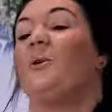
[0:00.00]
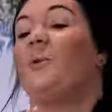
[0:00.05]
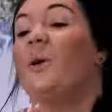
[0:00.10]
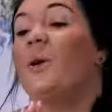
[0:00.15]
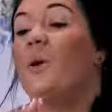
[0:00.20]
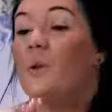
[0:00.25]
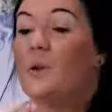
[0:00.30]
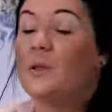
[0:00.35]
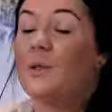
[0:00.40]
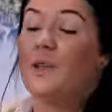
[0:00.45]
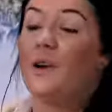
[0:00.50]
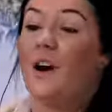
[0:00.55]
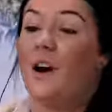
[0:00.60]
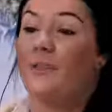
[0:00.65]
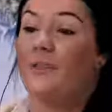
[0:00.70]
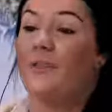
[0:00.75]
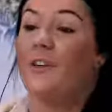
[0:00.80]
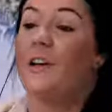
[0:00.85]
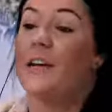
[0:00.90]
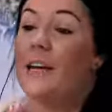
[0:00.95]
We also
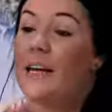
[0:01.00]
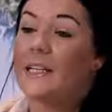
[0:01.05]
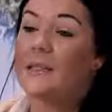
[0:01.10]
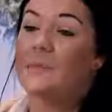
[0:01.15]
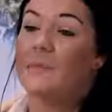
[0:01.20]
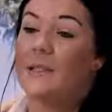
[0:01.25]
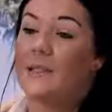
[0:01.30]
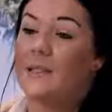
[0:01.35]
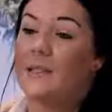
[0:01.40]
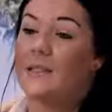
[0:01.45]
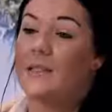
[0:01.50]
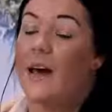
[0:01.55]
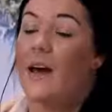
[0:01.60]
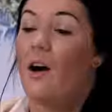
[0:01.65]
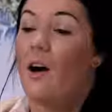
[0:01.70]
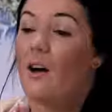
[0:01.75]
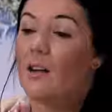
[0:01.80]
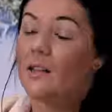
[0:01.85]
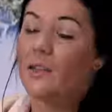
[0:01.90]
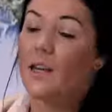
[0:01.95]
offer next business
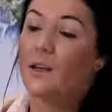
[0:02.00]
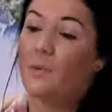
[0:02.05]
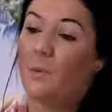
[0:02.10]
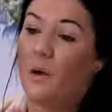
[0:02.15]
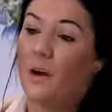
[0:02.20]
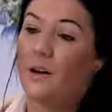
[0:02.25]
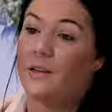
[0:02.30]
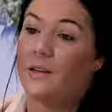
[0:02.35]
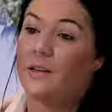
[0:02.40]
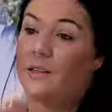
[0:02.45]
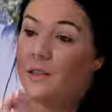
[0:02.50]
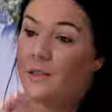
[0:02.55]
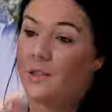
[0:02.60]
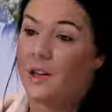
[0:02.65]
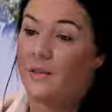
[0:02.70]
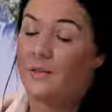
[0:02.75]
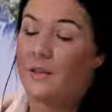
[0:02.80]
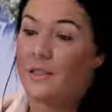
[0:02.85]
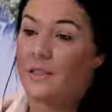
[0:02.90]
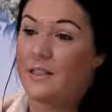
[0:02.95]
day on-site warranty
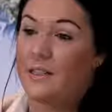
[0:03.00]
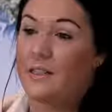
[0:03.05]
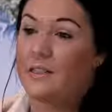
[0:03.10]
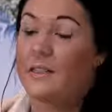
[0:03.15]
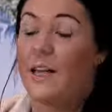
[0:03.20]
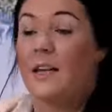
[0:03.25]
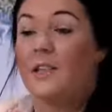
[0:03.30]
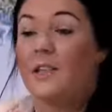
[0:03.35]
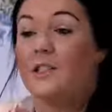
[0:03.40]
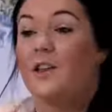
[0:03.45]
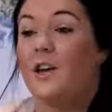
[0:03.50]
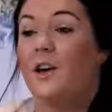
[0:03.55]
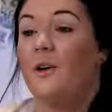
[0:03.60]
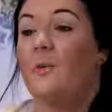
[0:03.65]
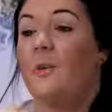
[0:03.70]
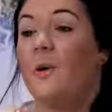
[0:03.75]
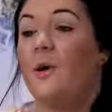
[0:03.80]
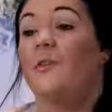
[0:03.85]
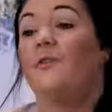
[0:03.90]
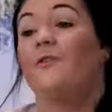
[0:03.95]
services and so
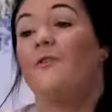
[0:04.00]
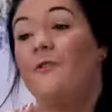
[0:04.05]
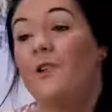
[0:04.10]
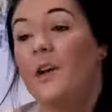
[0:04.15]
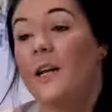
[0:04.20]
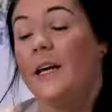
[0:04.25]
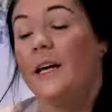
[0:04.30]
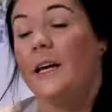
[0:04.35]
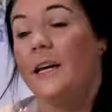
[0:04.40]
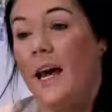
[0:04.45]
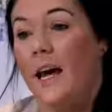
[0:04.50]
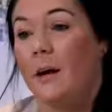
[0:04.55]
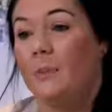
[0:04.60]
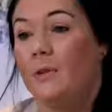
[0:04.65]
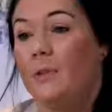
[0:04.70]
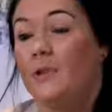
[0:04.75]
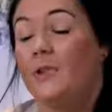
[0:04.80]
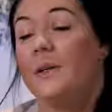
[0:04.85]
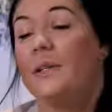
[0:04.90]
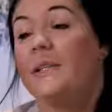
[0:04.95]
we are fully
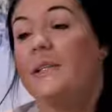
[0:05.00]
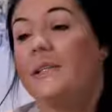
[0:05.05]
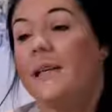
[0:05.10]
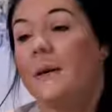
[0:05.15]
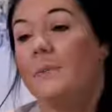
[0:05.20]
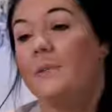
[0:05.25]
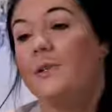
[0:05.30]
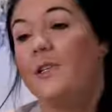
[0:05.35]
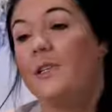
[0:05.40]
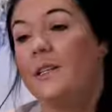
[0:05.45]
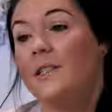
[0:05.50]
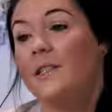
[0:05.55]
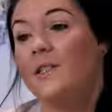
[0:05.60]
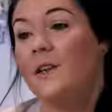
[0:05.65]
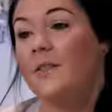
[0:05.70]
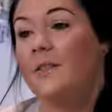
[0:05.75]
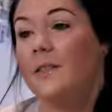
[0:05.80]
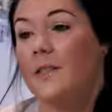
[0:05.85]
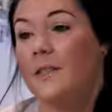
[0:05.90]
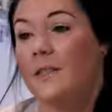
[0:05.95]
enabled to exceptionally
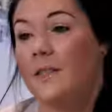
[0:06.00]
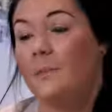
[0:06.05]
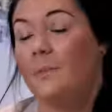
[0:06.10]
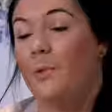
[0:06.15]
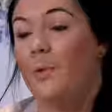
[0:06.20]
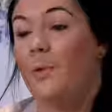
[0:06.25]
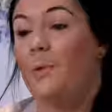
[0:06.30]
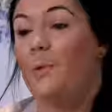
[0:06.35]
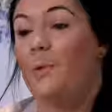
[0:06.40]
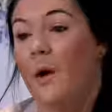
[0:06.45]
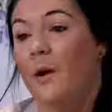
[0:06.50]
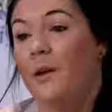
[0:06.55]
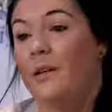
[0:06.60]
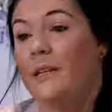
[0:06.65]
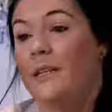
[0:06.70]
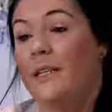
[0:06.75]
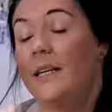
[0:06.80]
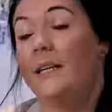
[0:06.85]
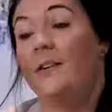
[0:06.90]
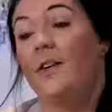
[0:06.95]
service and support
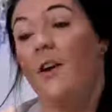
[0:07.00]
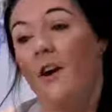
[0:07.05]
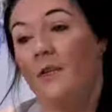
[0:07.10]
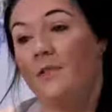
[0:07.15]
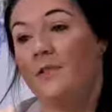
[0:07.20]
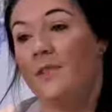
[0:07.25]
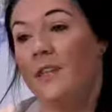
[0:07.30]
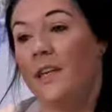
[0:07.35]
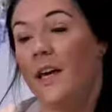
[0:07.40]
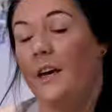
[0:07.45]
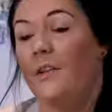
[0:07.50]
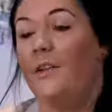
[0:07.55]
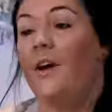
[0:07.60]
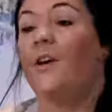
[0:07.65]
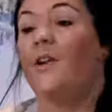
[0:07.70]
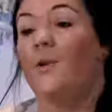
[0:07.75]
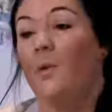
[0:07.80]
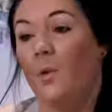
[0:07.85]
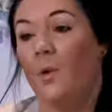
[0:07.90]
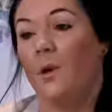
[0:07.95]
warranty and aftercare
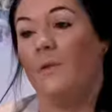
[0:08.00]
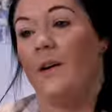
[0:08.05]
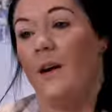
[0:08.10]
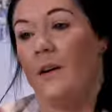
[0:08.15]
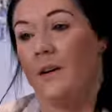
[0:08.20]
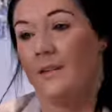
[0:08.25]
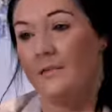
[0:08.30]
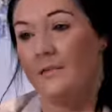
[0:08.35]
on all of our